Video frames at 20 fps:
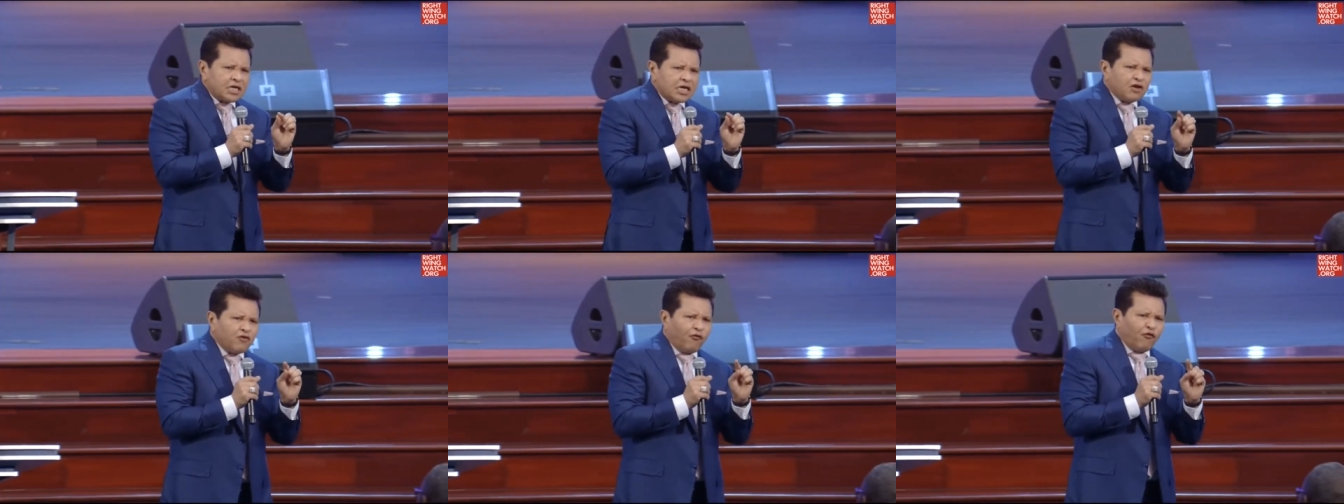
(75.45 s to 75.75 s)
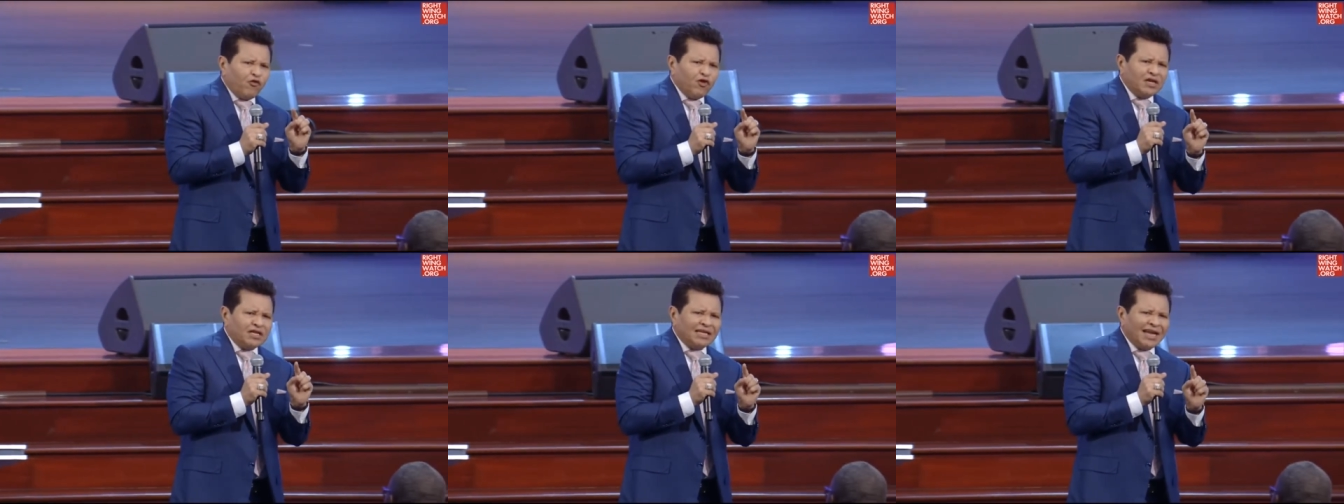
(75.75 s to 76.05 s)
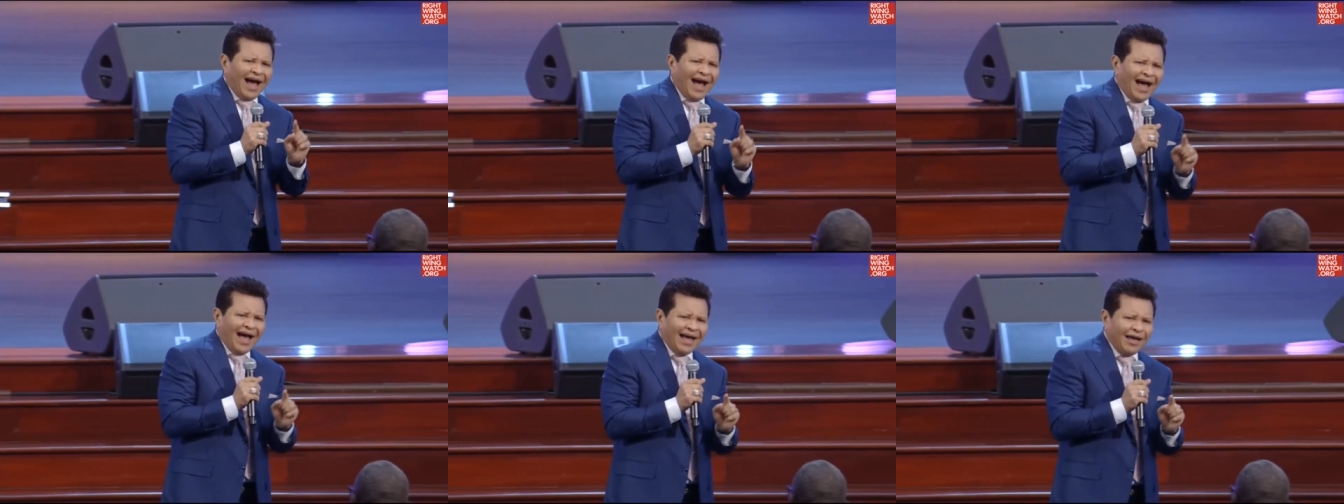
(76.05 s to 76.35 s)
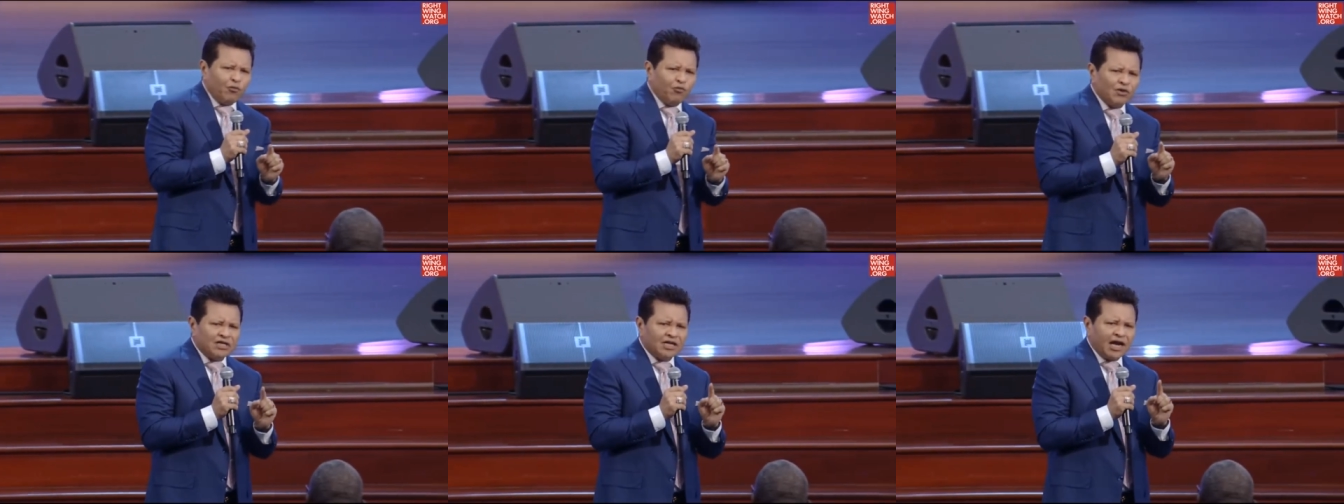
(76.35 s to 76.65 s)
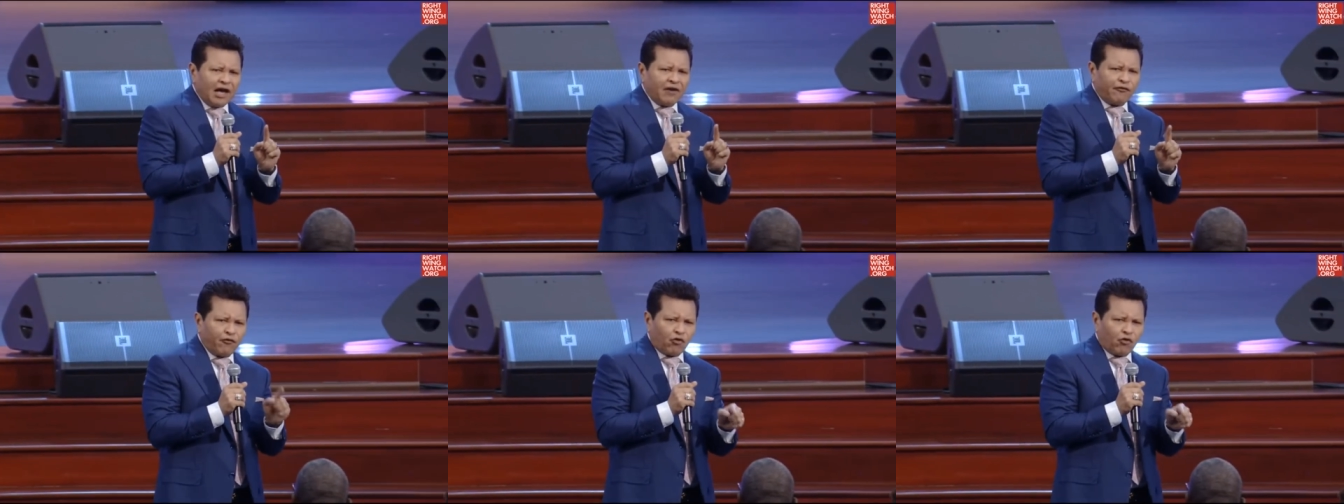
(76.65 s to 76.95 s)
if we die, we
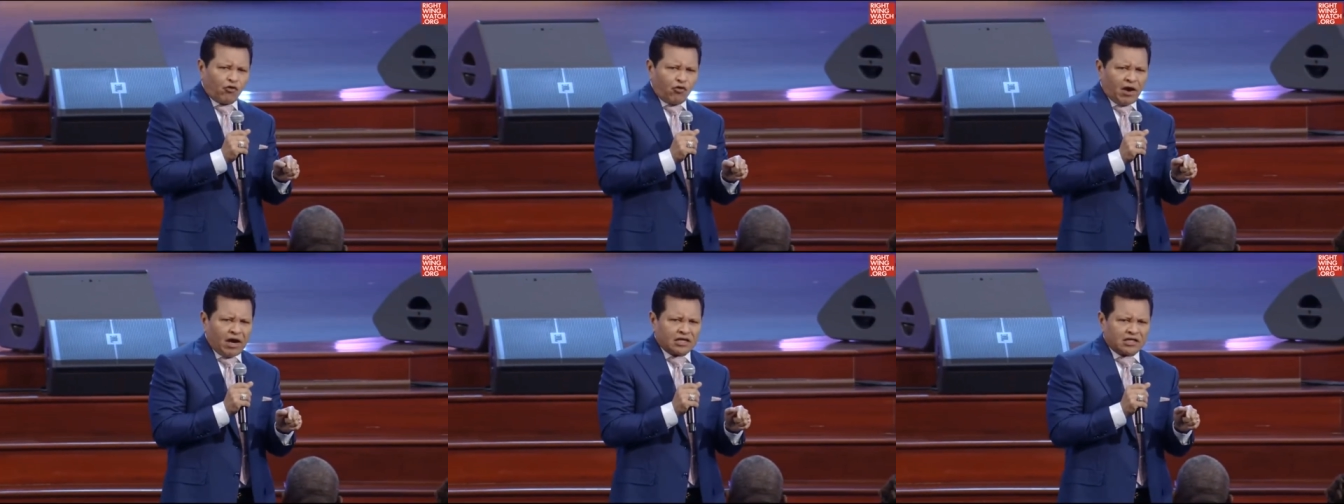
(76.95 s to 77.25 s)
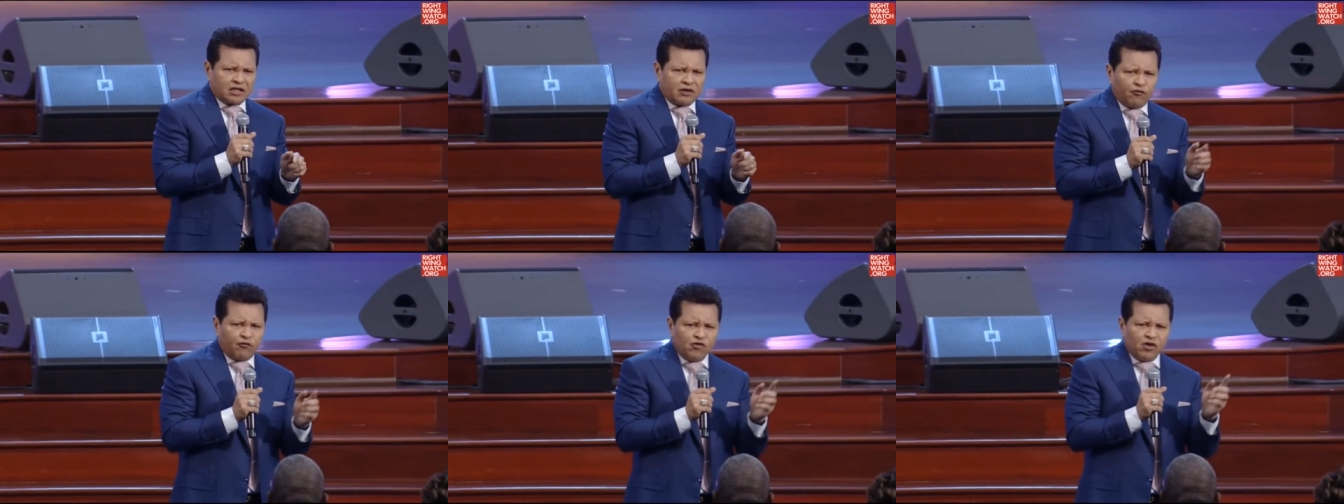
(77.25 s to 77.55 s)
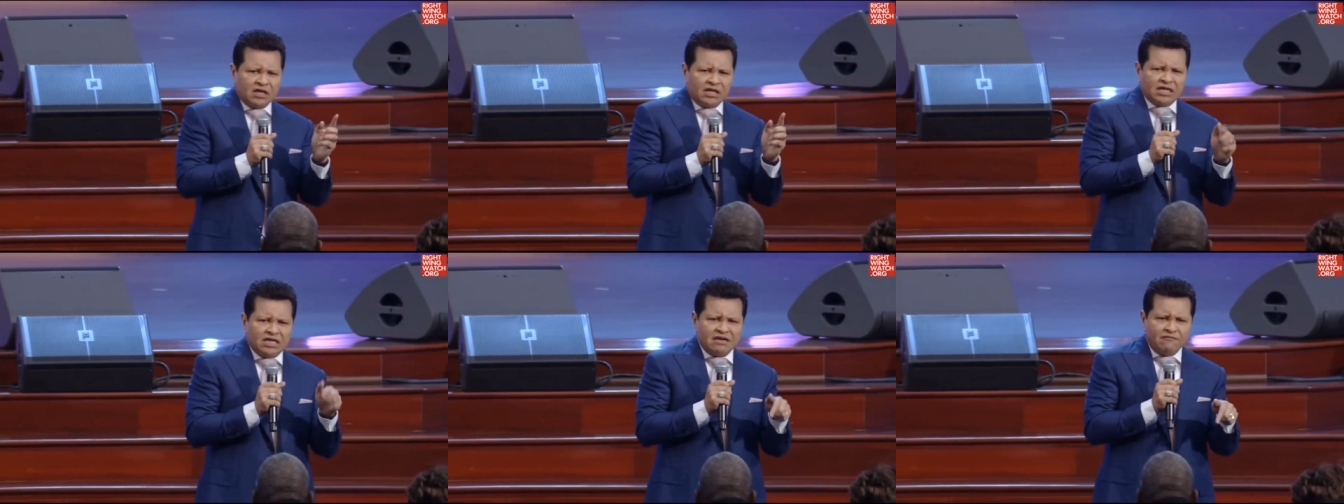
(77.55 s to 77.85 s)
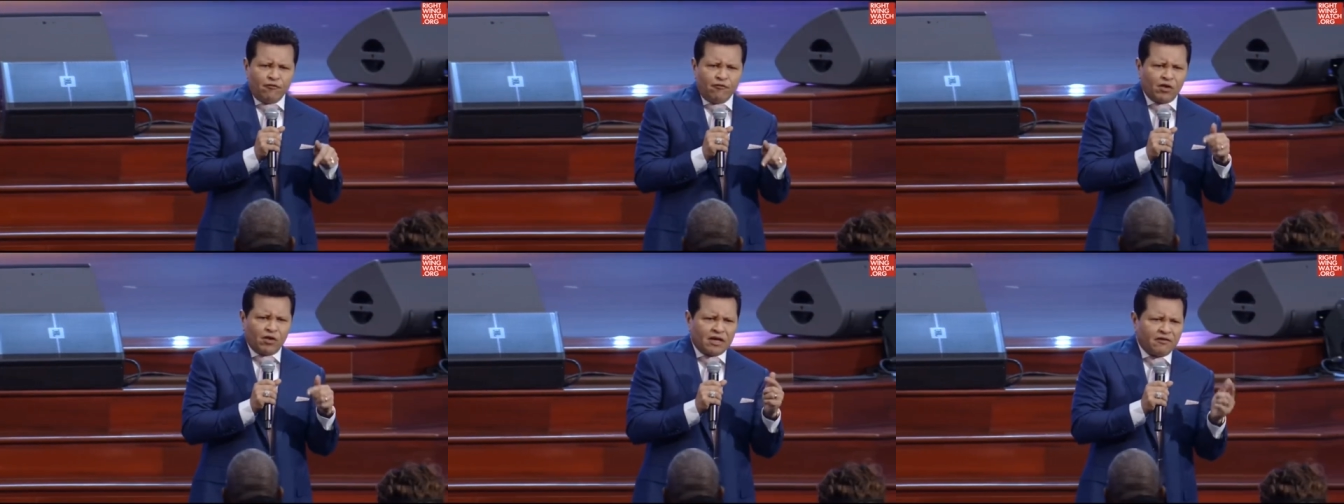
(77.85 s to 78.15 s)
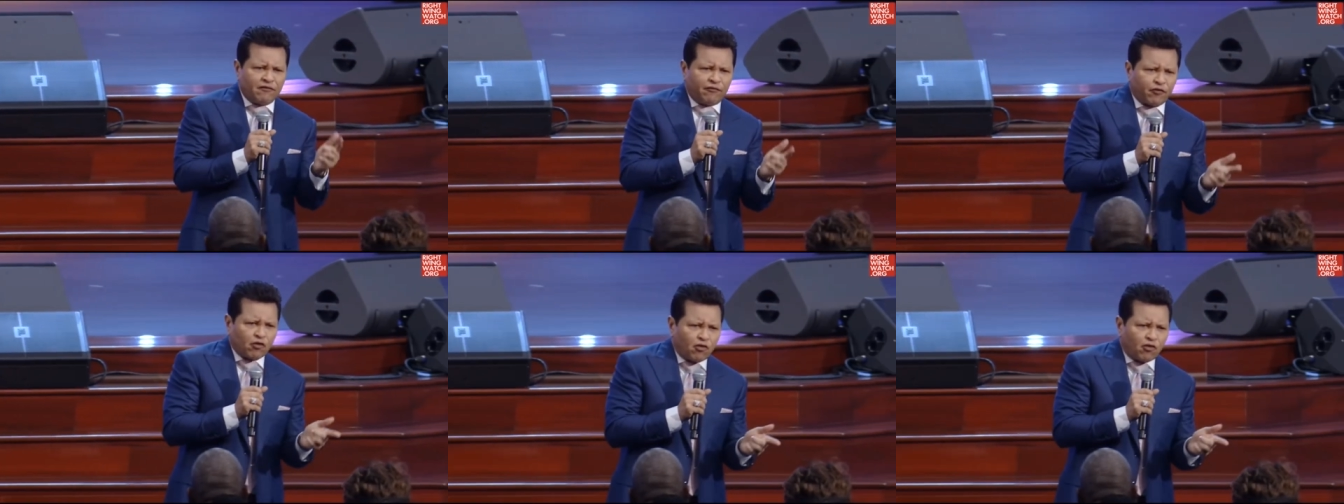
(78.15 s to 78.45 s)
die for Christ. If we live
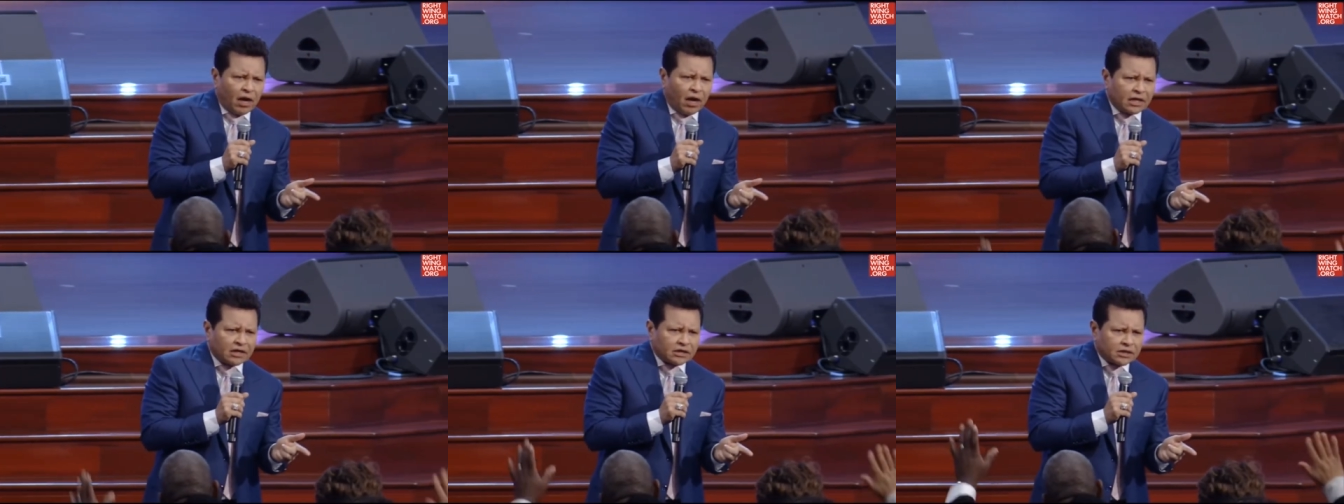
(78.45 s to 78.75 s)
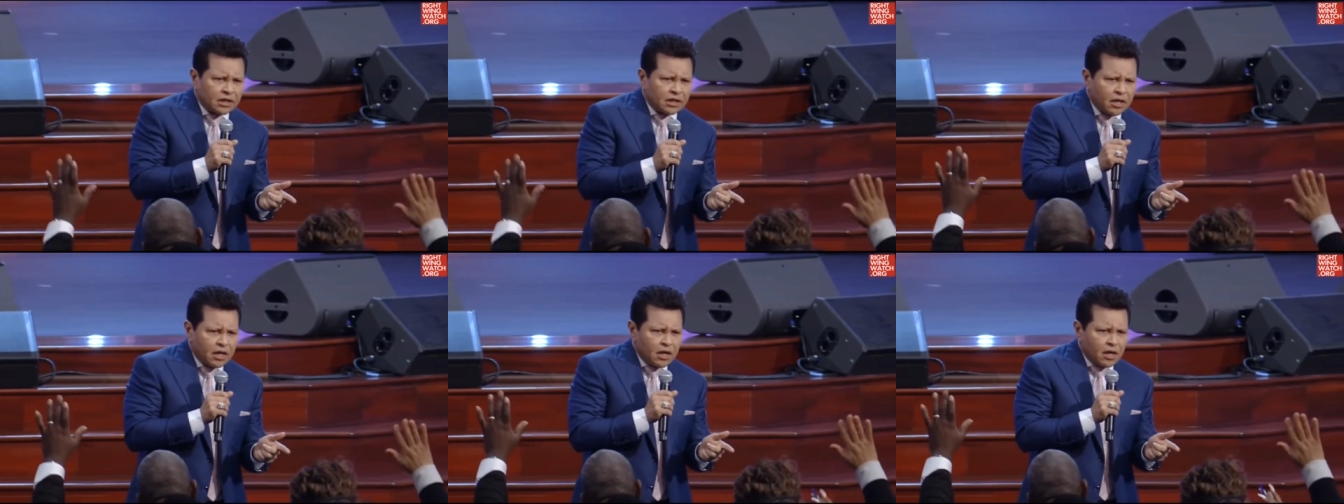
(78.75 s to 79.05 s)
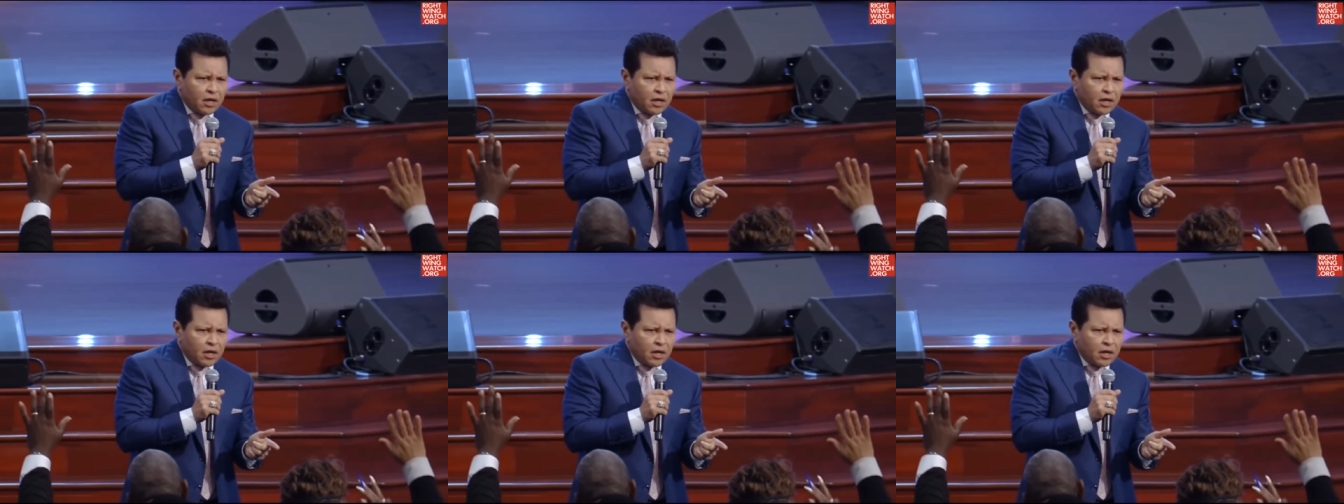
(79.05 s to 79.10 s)
for Christ.